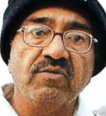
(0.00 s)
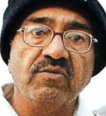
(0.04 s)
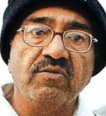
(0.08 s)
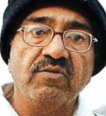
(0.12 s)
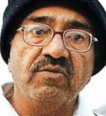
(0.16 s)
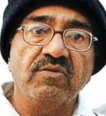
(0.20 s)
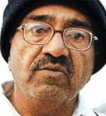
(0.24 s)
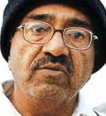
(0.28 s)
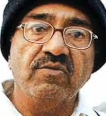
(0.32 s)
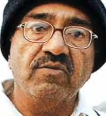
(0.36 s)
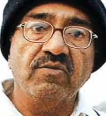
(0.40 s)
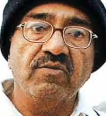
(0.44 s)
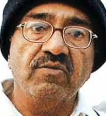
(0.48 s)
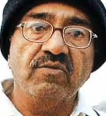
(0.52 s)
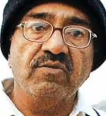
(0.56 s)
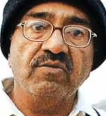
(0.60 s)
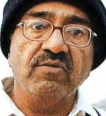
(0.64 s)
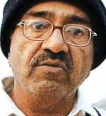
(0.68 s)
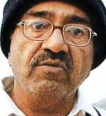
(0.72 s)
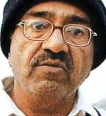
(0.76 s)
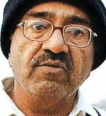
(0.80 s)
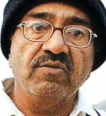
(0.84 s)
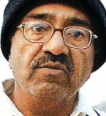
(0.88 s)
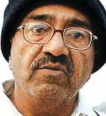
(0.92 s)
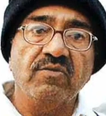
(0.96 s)

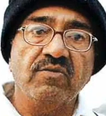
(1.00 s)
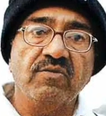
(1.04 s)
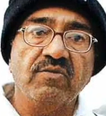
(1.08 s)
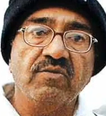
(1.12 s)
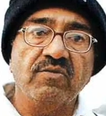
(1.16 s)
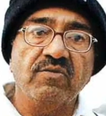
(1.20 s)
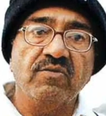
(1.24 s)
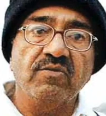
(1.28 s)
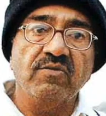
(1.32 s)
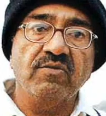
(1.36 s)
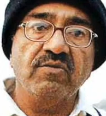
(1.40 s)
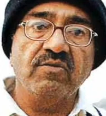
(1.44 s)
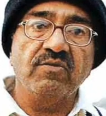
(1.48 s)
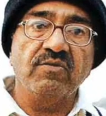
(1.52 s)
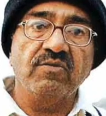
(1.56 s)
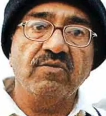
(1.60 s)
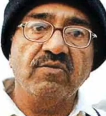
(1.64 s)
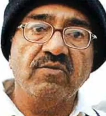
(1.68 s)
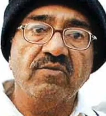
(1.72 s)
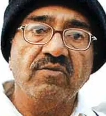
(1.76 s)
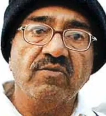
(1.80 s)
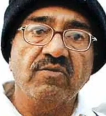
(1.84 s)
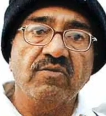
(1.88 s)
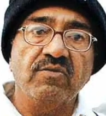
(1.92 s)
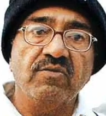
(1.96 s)

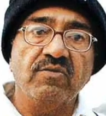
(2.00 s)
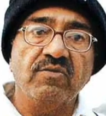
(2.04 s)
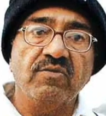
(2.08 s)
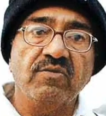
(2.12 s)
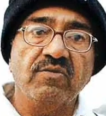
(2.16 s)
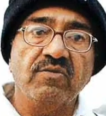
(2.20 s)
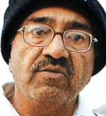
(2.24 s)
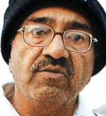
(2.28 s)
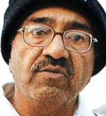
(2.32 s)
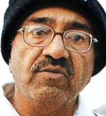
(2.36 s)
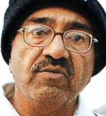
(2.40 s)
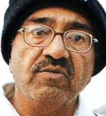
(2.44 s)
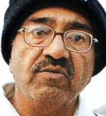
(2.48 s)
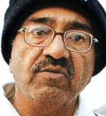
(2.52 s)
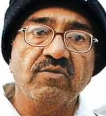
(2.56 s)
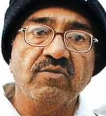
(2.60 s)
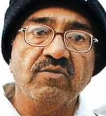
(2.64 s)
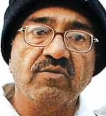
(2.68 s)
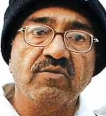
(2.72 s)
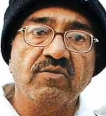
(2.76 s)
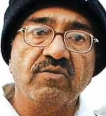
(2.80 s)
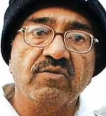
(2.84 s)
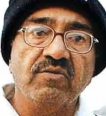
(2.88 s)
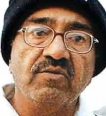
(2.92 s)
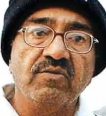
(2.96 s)

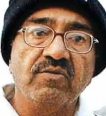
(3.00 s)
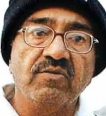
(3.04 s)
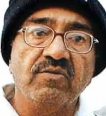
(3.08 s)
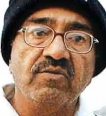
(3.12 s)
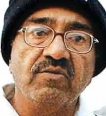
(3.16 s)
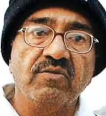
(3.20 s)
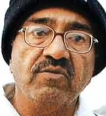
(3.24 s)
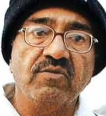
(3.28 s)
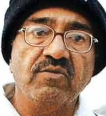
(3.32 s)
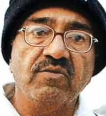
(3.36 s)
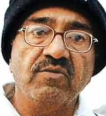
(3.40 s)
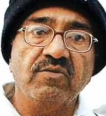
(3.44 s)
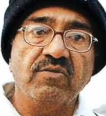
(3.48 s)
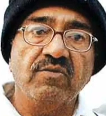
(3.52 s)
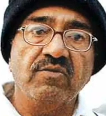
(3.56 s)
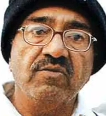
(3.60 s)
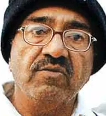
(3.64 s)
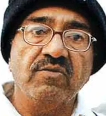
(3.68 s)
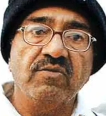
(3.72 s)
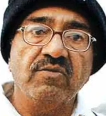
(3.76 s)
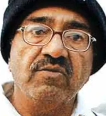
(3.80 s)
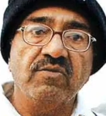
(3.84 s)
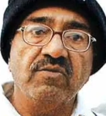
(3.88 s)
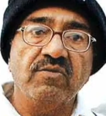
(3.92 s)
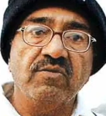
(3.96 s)

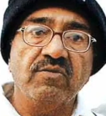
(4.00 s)
[no speech]